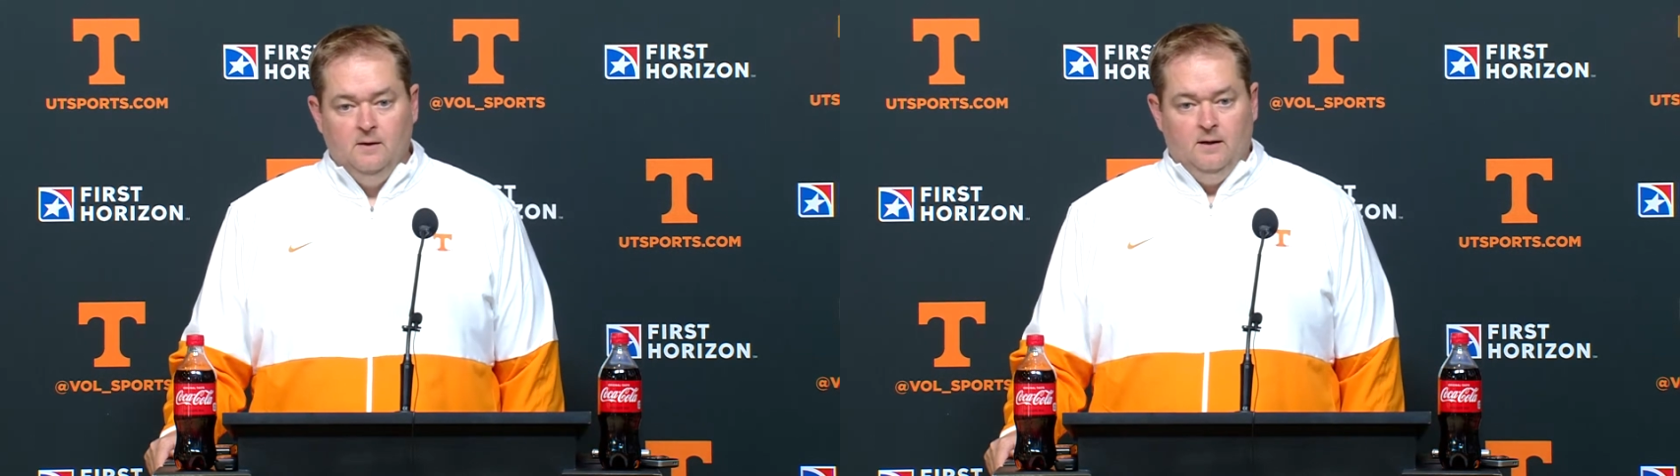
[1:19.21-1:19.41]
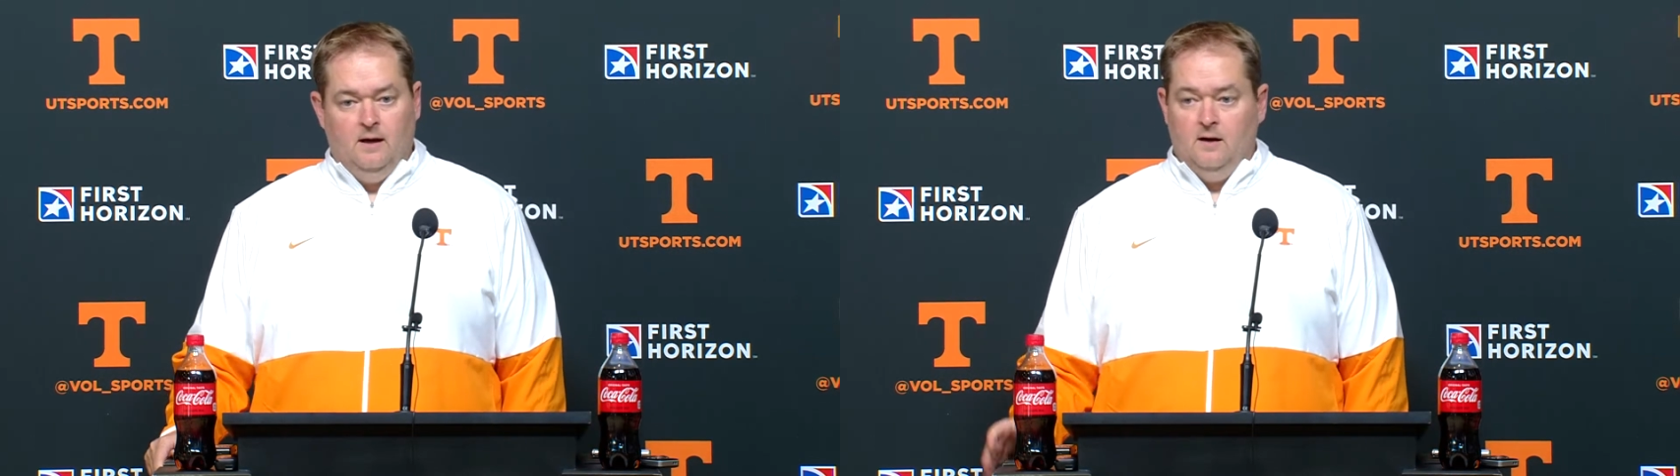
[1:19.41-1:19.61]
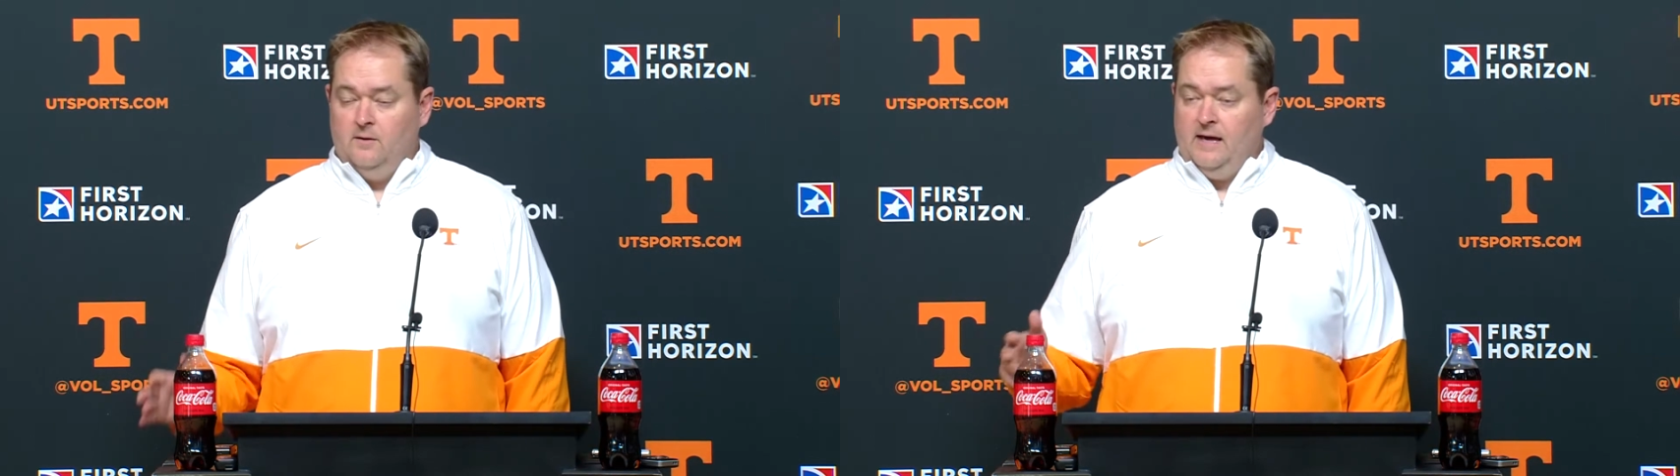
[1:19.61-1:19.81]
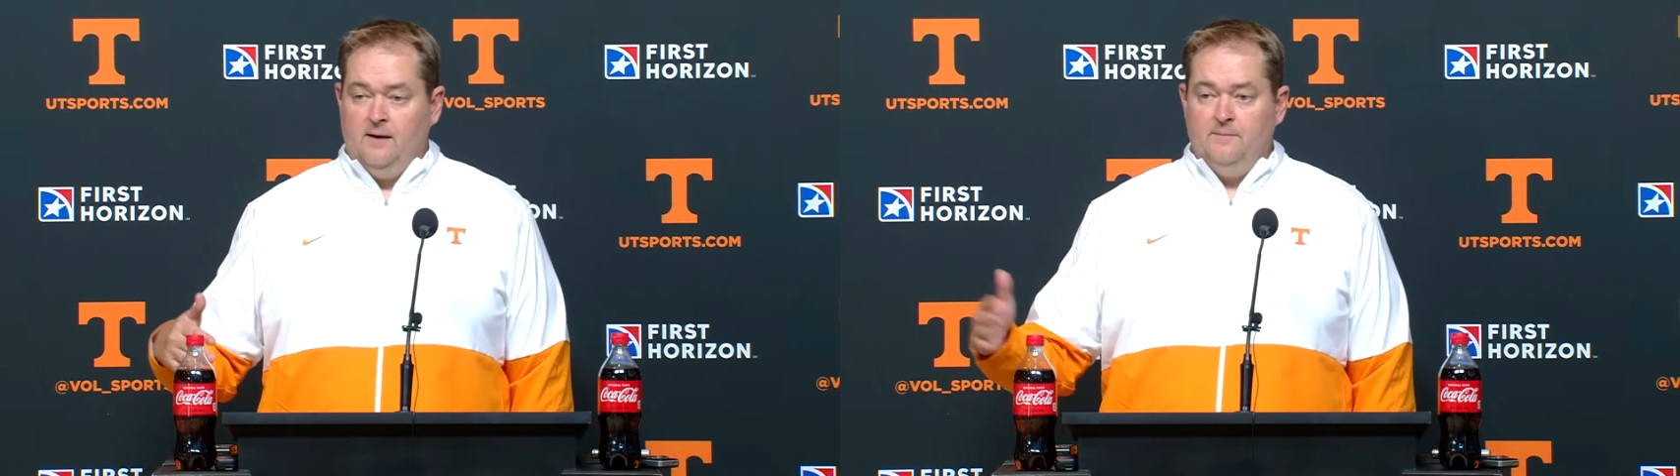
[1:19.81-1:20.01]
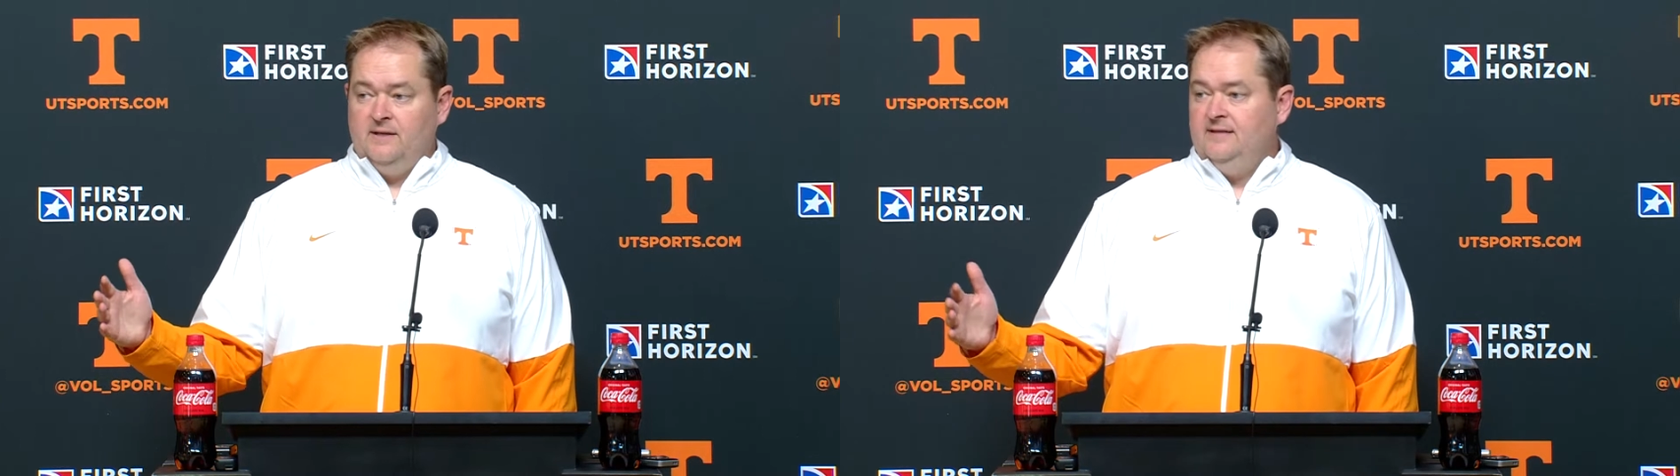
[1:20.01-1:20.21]
Got a
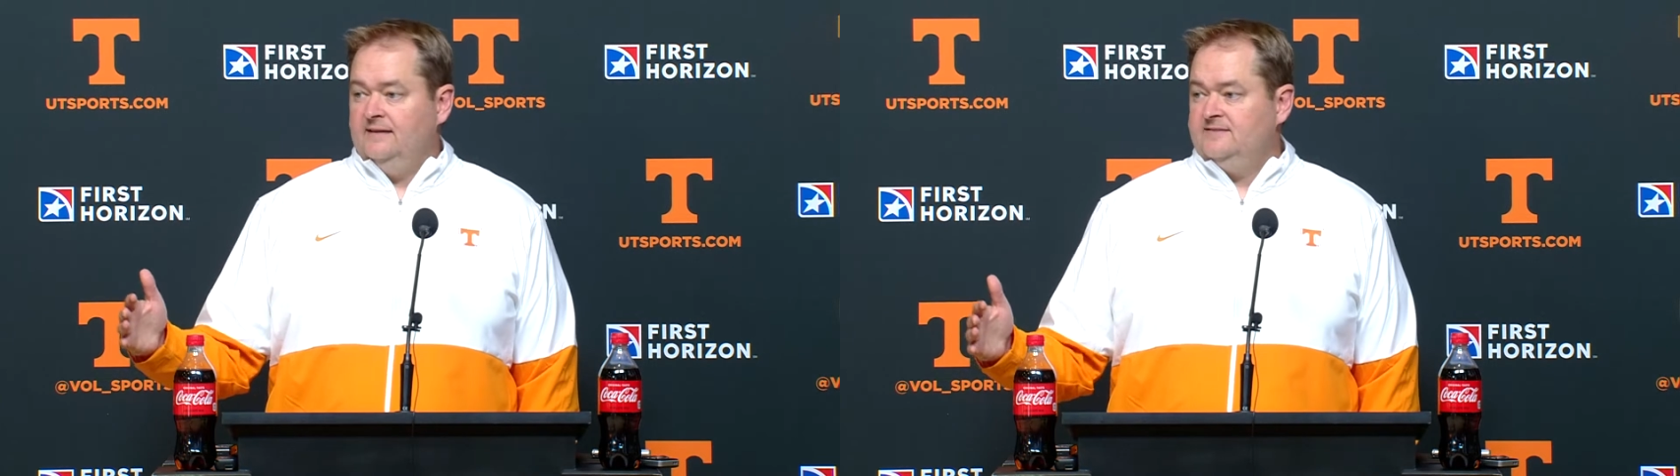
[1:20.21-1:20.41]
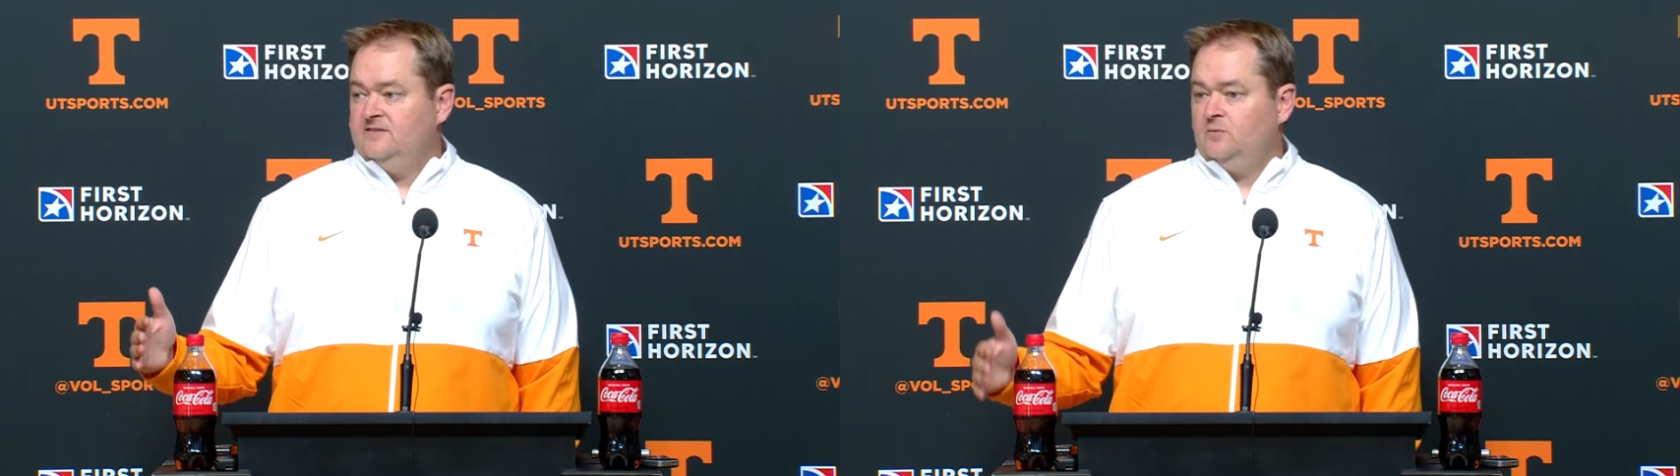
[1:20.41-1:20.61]
big test this